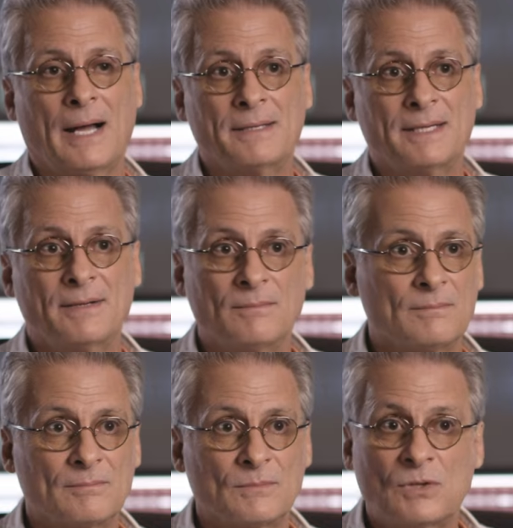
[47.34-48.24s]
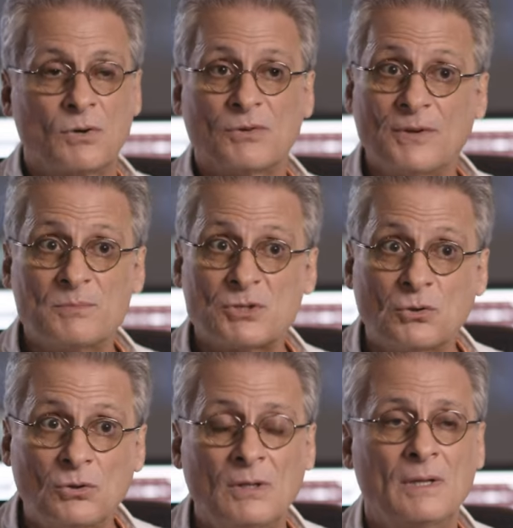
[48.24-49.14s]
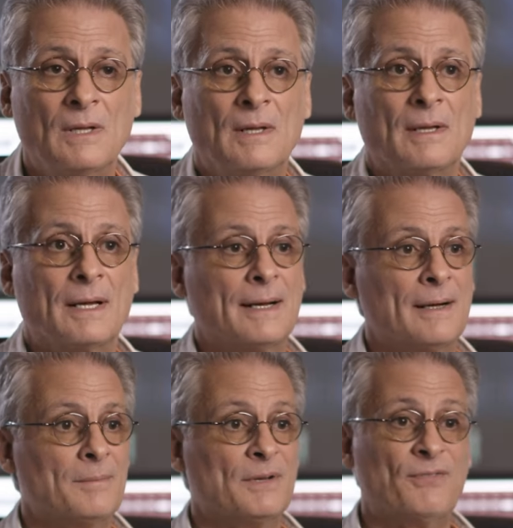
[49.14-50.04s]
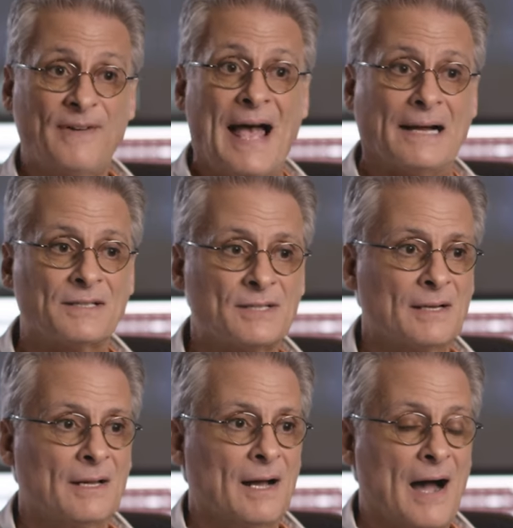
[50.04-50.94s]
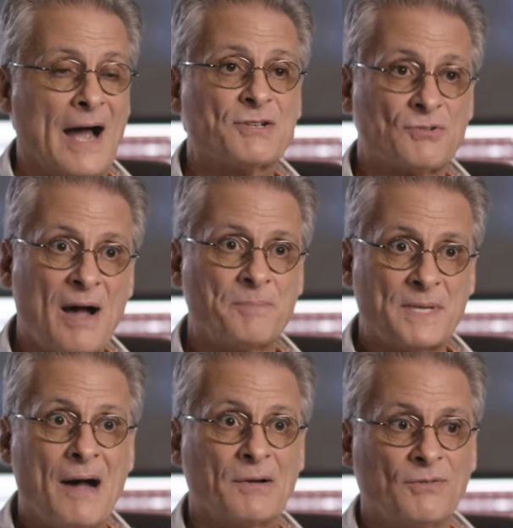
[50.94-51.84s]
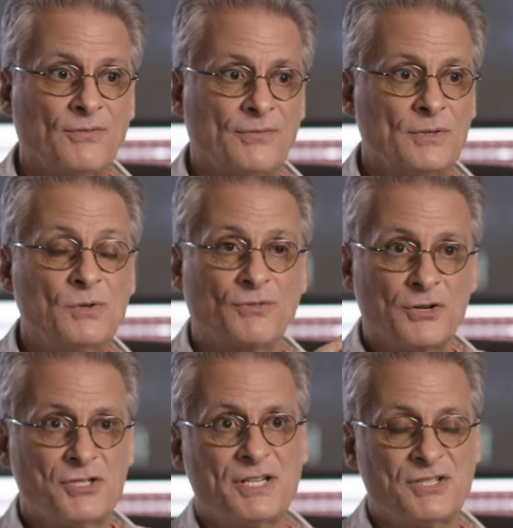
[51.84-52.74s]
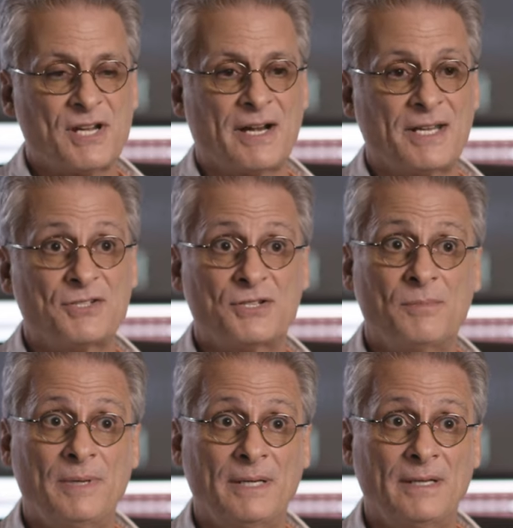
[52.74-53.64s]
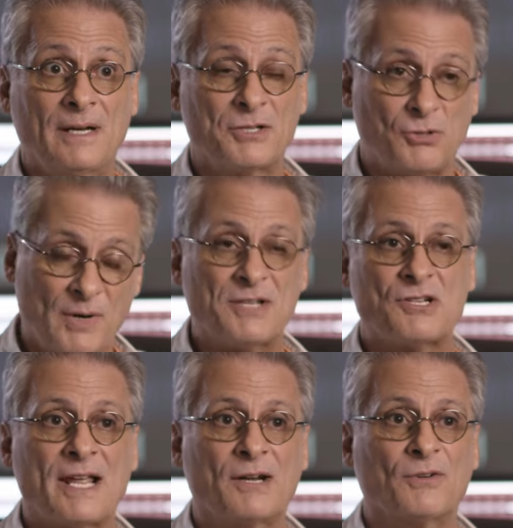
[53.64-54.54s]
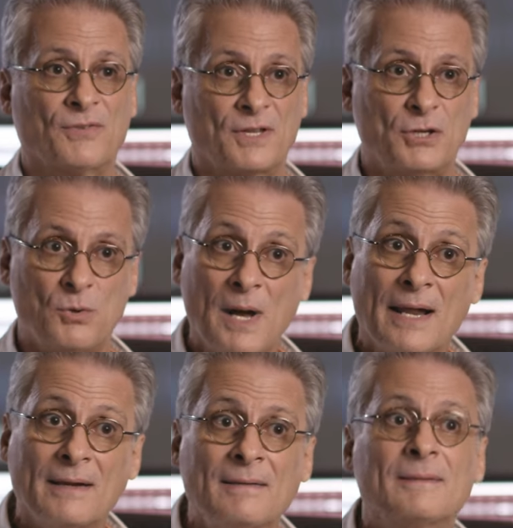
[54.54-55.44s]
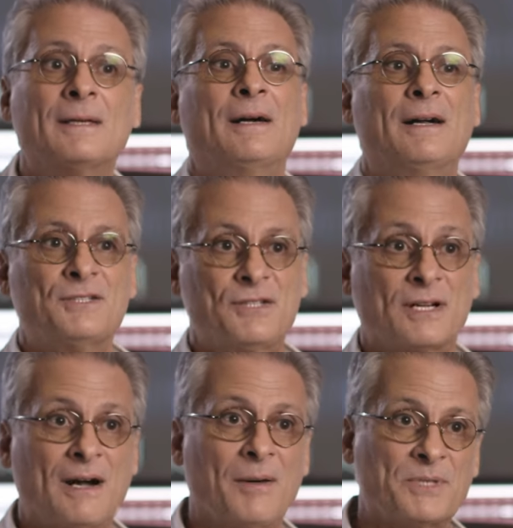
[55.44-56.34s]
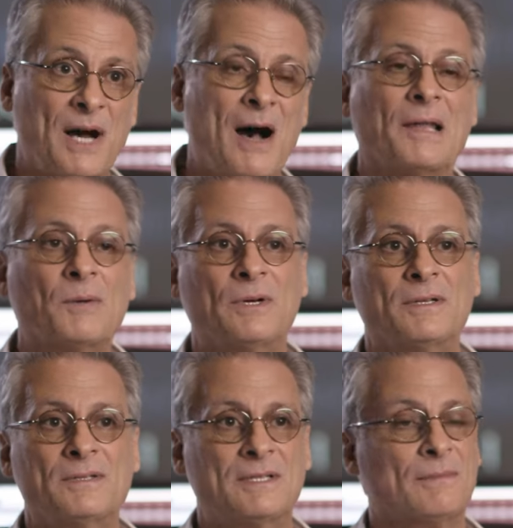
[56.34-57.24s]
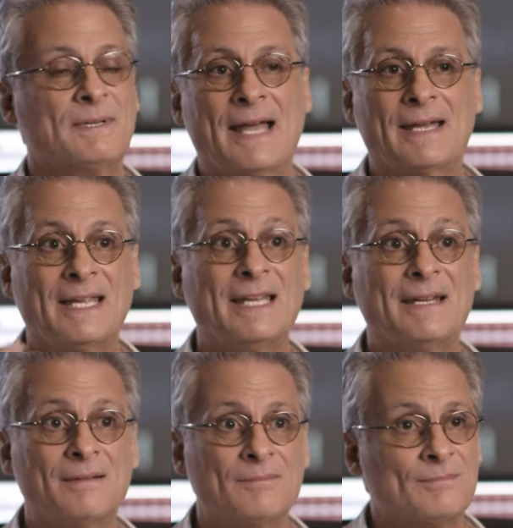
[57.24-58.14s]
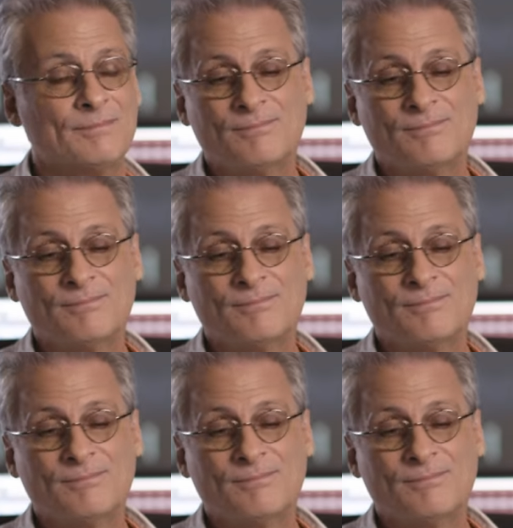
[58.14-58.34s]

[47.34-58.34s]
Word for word: I didn't go to film school. Um, in fact, I dropped out of university studies to be a translator for the UN to come to Hollywood to get in